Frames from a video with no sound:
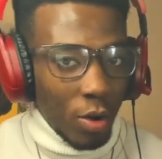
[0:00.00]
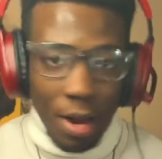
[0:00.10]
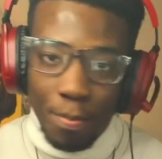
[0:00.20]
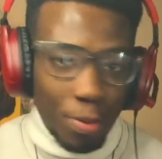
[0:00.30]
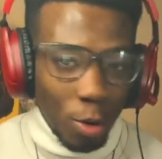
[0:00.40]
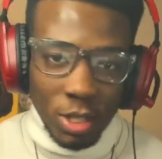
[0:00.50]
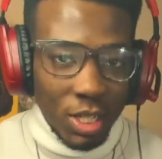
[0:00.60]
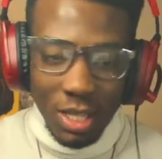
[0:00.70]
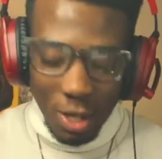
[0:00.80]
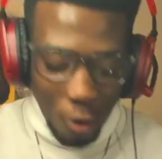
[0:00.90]
And
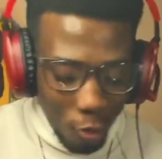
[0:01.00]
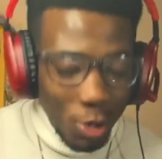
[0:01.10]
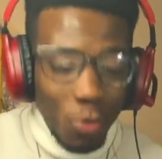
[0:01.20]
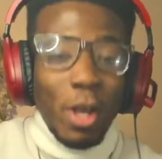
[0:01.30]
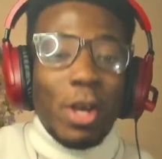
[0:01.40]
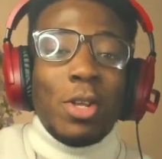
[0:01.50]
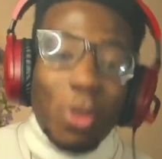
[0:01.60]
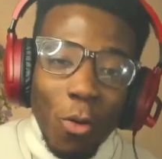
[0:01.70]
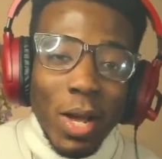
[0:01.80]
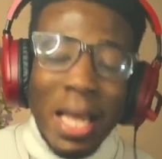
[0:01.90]
Broski, the only way you could
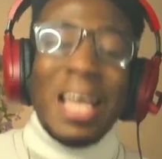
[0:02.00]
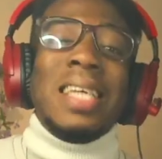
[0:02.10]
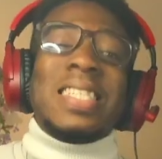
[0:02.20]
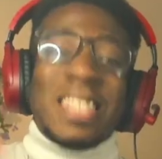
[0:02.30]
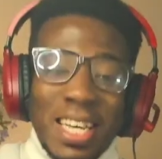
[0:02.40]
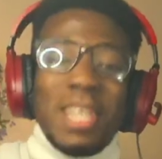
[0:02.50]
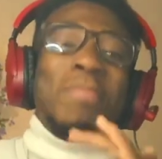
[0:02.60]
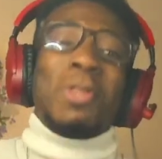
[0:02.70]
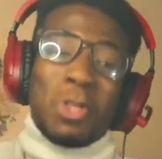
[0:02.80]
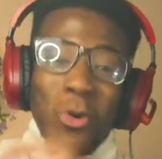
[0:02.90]
do it is
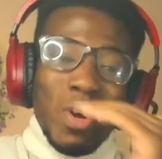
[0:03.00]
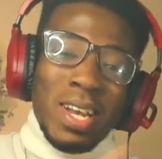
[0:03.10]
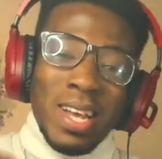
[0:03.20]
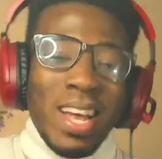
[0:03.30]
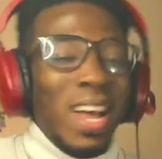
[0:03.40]
keep doing it.